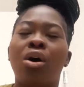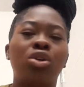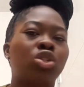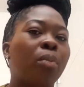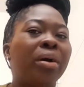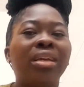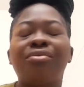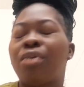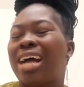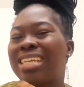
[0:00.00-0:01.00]
or
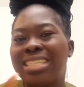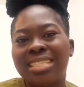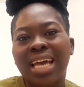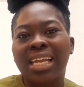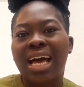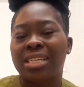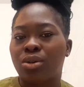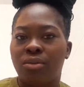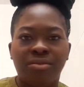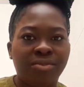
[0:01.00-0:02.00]
somebody an insider has
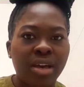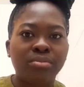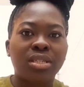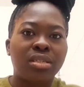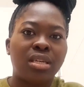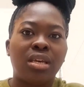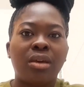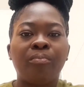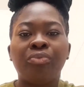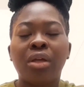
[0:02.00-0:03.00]
confirmed the